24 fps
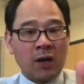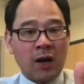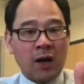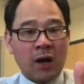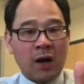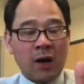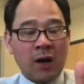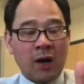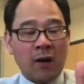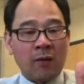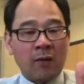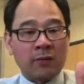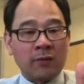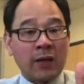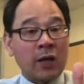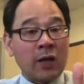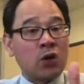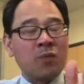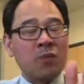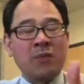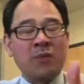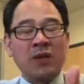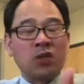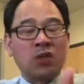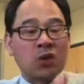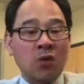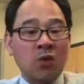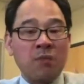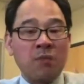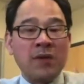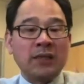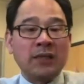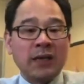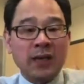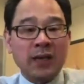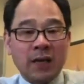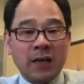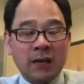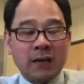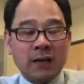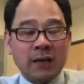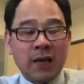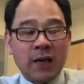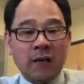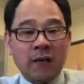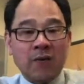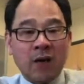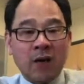uh, they could be so busy and
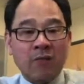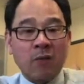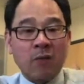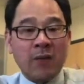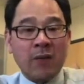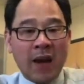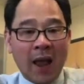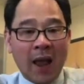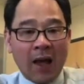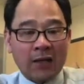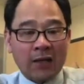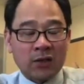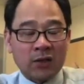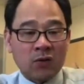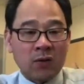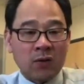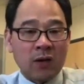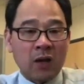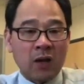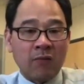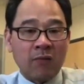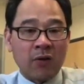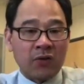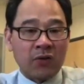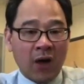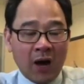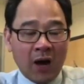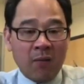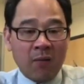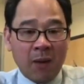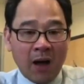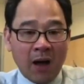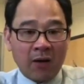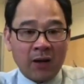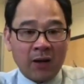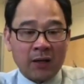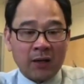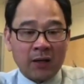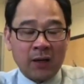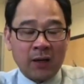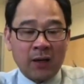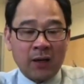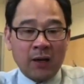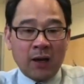they've never been asked or never thought about it.